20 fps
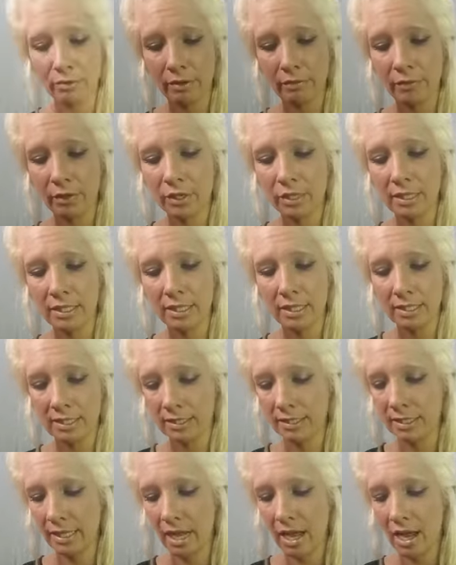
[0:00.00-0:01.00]
the reverse, it
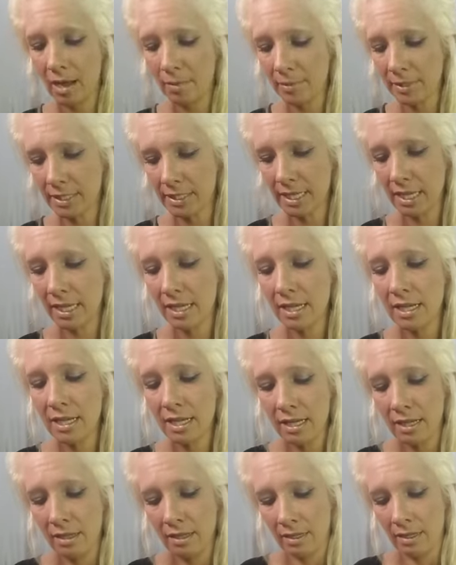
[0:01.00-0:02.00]
is the opposite
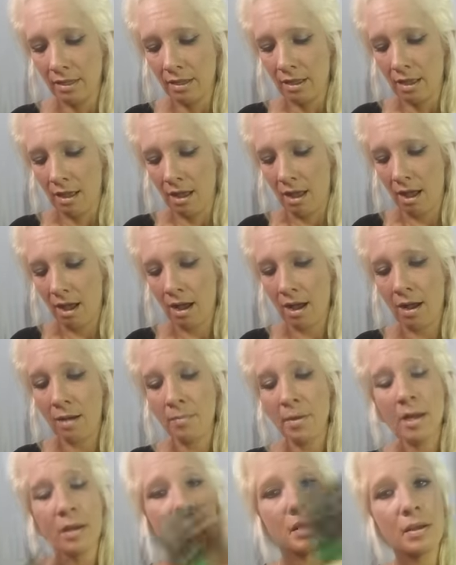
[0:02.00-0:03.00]

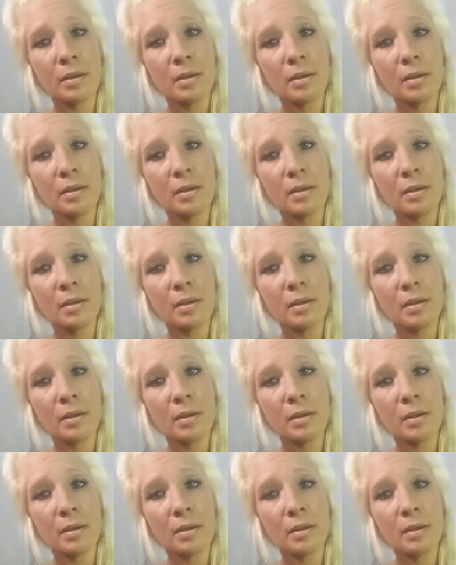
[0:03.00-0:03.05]
um,